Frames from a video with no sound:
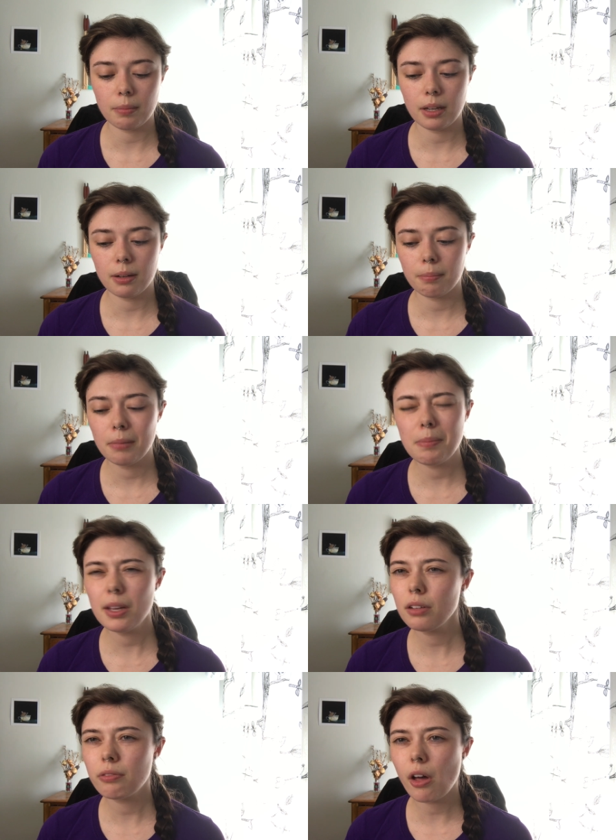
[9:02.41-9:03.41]
and maybe
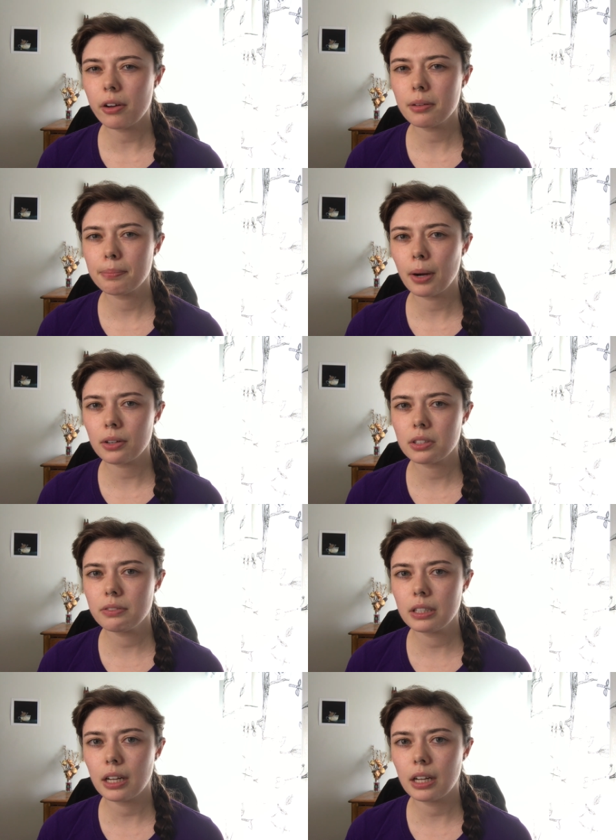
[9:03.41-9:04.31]
I'll vlog parts of it.